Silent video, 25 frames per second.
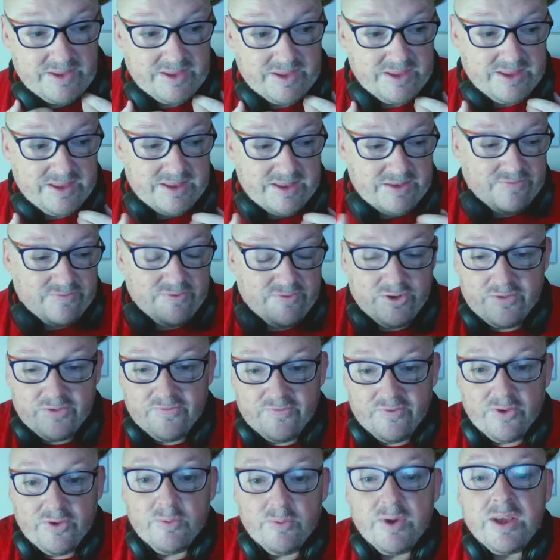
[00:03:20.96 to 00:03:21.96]
the first
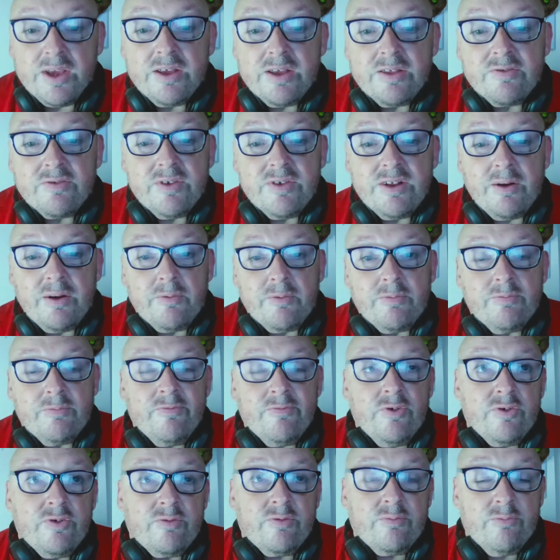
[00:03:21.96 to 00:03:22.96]
few weeks, you know,
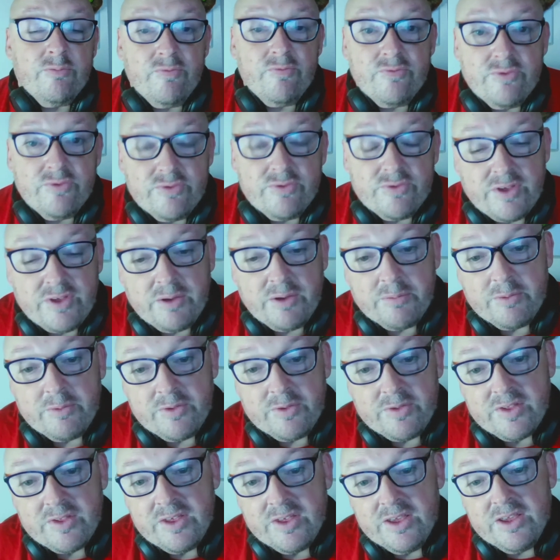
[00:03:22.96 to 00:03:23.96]
first month or so, was
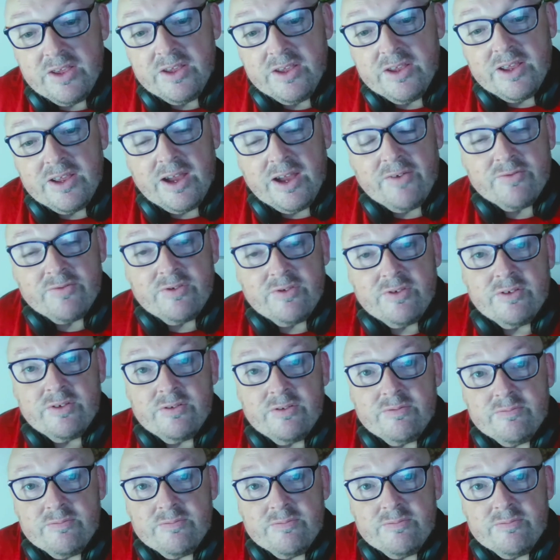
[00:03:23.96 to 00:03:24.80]
after